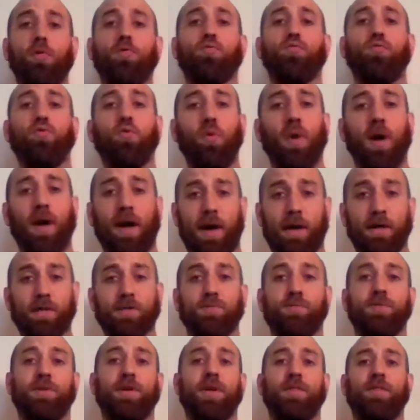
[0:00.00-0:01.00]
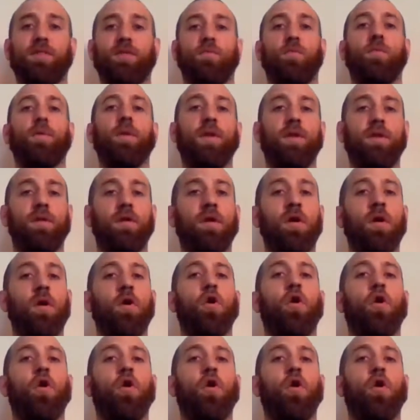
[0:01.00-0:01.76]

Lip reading: Ruas would get the win